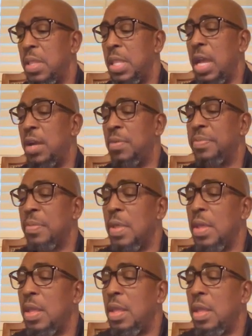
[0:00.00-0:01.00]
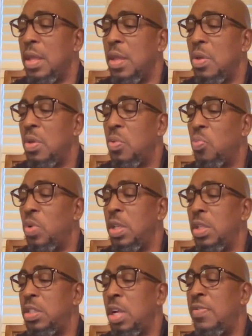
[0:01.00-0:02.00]
Now,
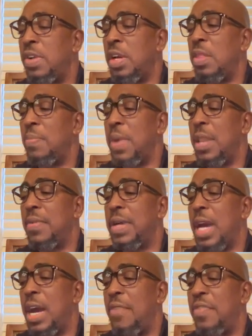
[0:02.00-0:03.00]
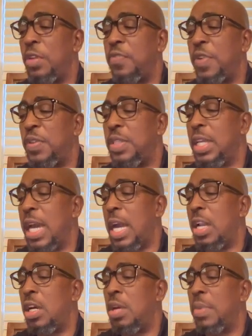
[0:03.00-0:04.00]
when the servant of the man of God, verse 15,
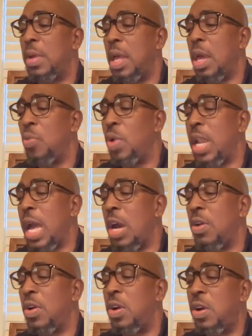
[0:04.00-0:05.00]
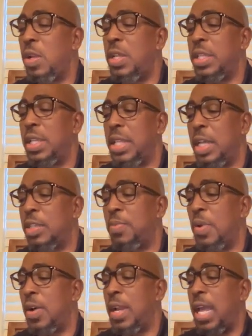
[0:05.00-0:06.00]
got up and went out early the
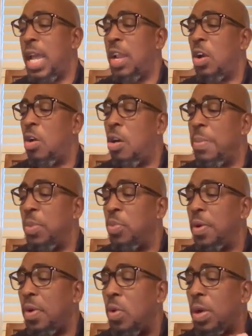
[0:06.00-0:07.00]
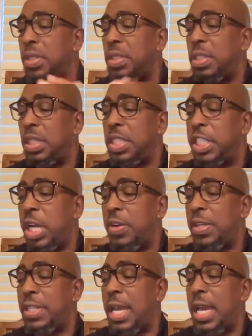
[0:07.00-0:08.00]
next morning, an army with horses and
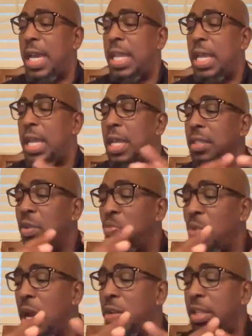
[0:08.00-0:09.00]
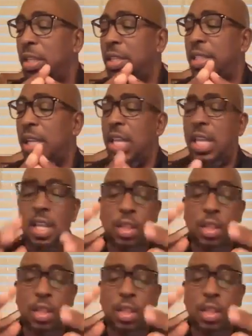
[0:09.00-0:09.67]
chariots had surrounded the city.